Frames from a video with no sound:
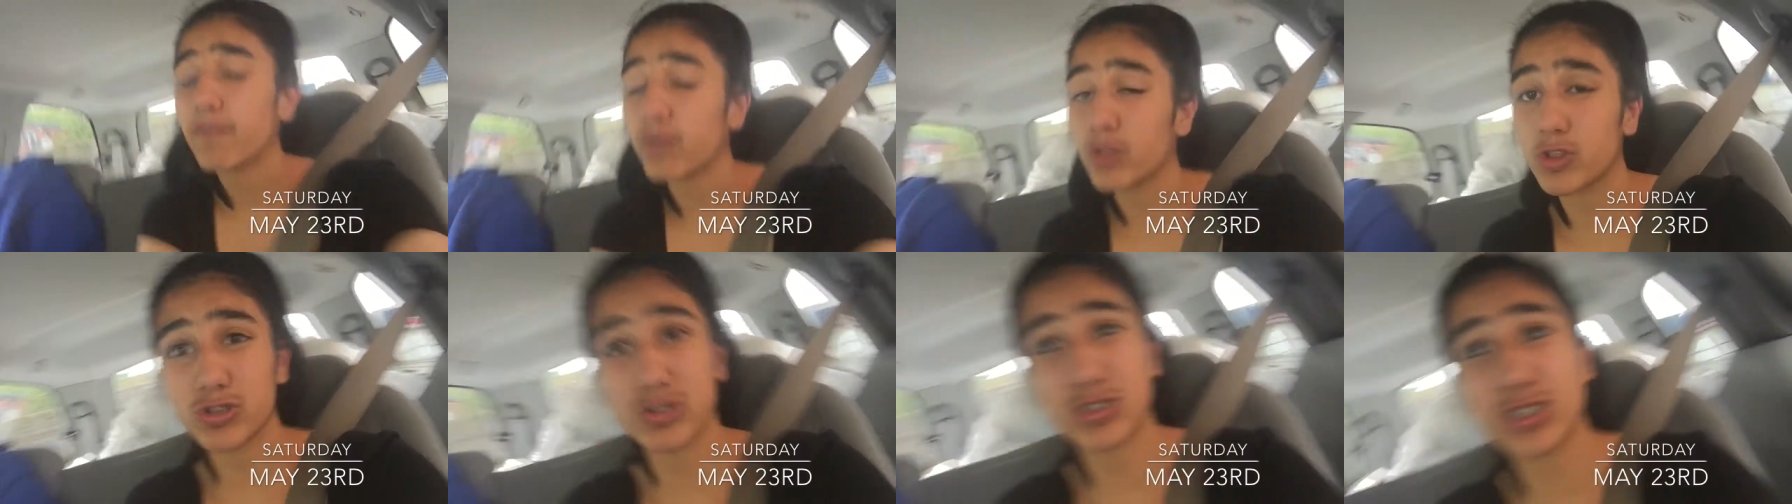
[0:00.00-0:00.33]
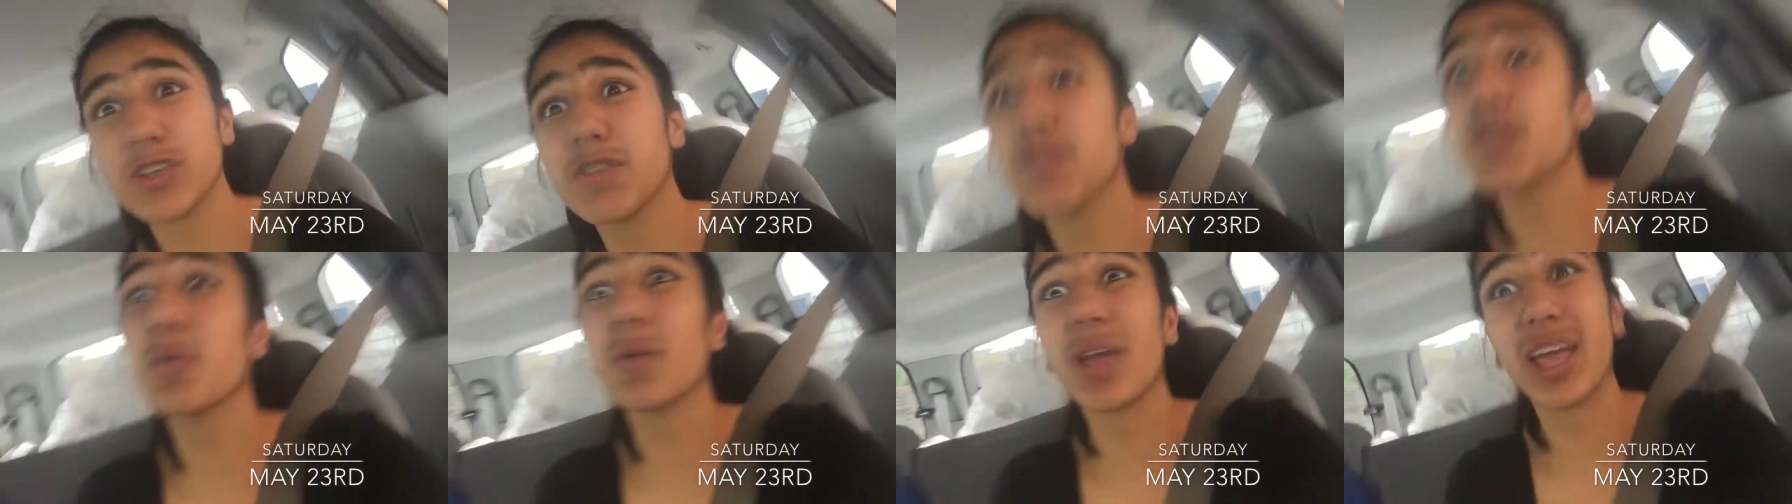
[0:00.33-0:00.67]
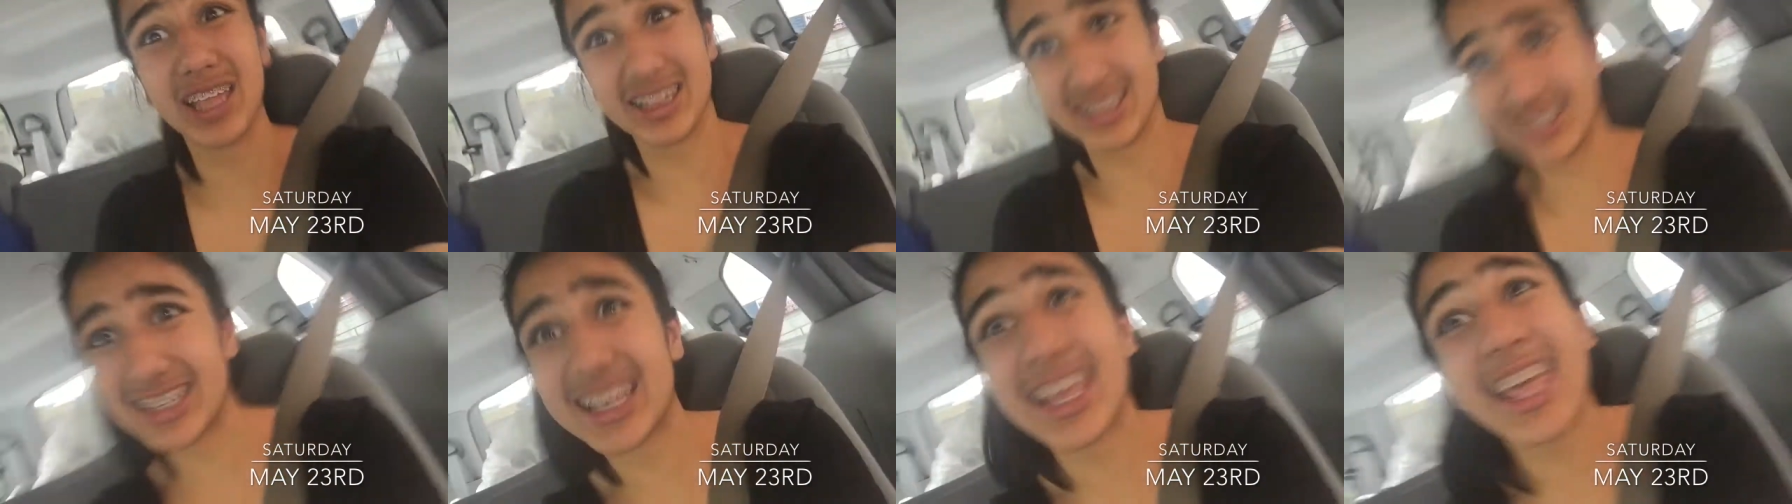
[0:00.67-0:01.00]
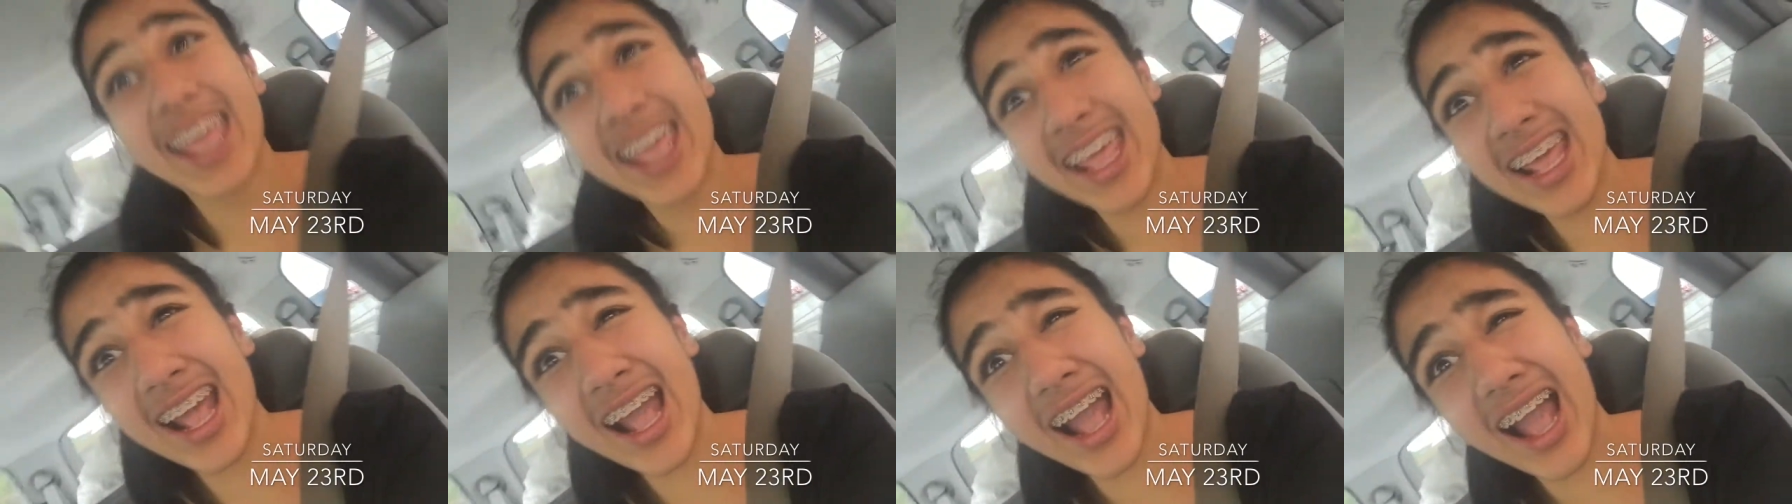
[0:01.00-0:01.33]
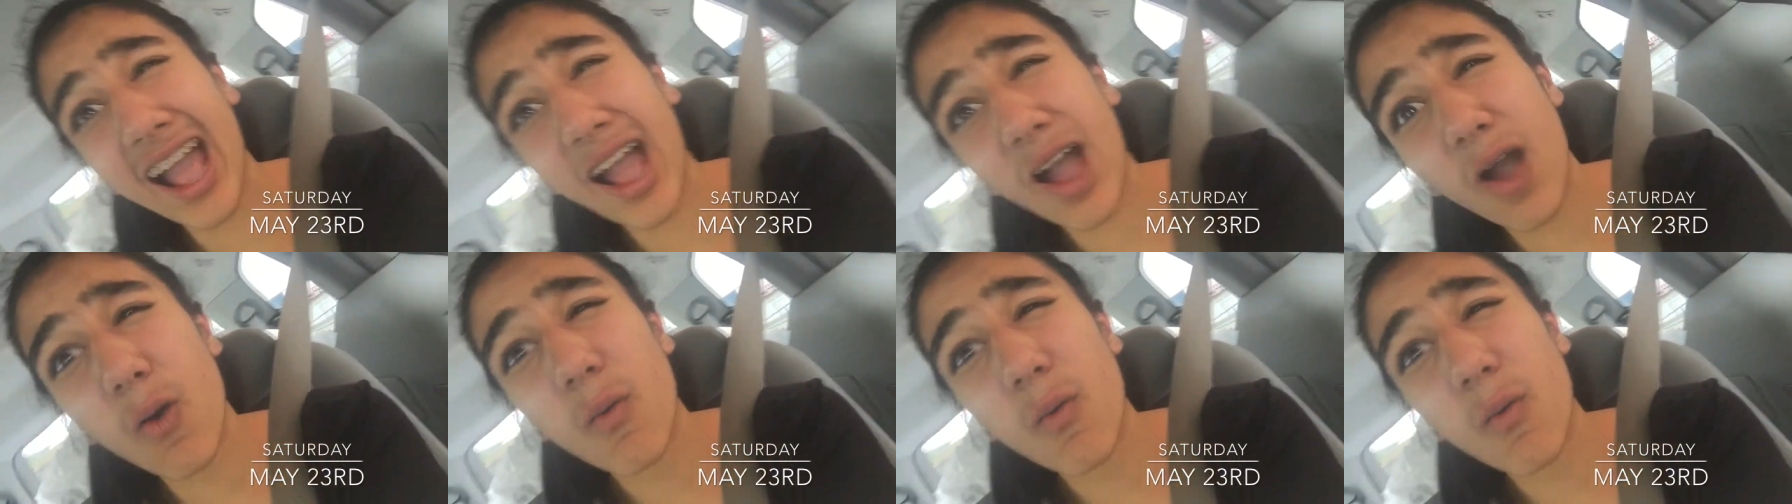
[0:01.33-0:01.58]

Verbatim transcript: for those of you, it's a gink.